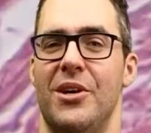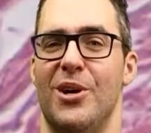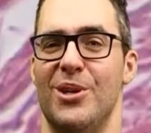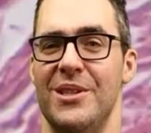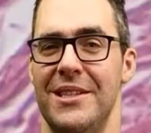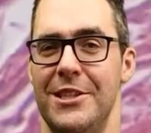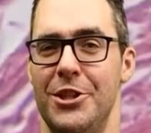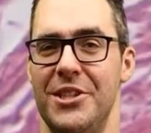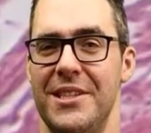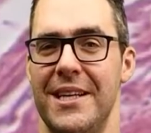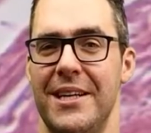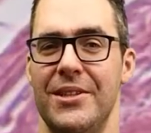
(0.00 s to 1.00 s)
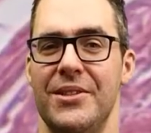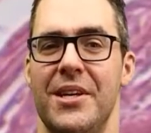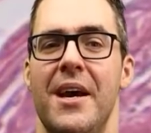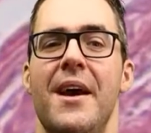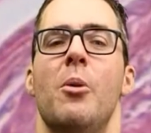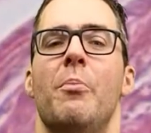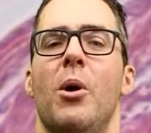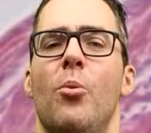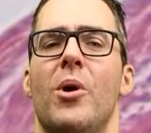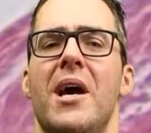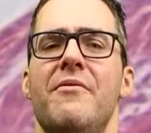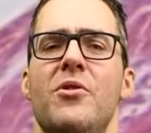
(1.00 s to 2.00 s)
cartilage cells but
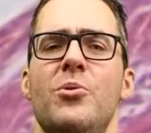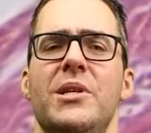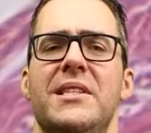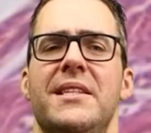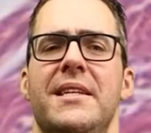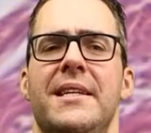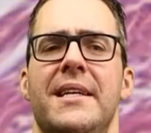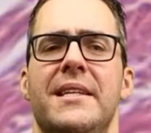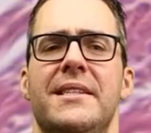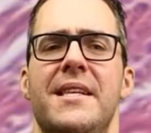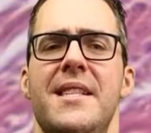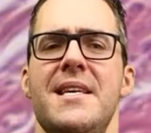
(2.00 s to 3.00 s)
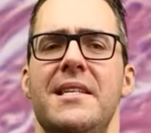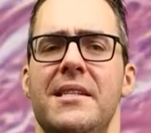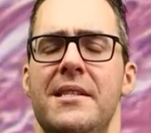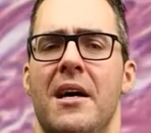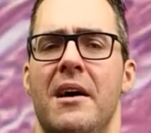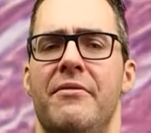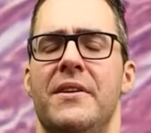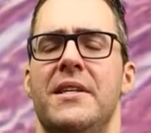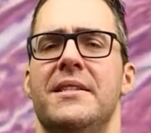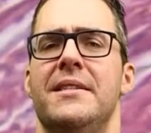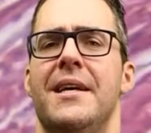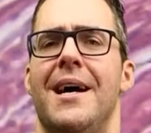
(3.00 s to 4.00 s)
what I've always seen is this stuff
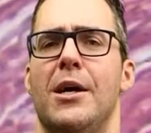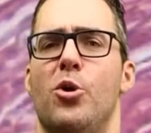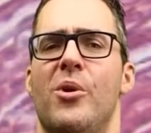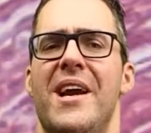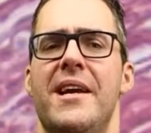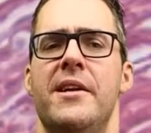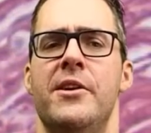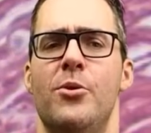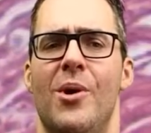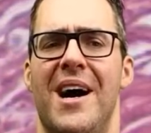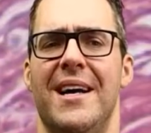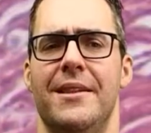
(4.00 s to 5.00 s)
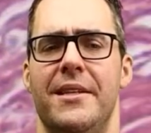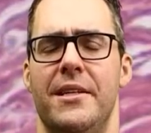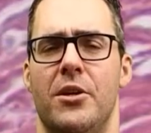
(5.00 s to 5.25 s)
does not create new hyaline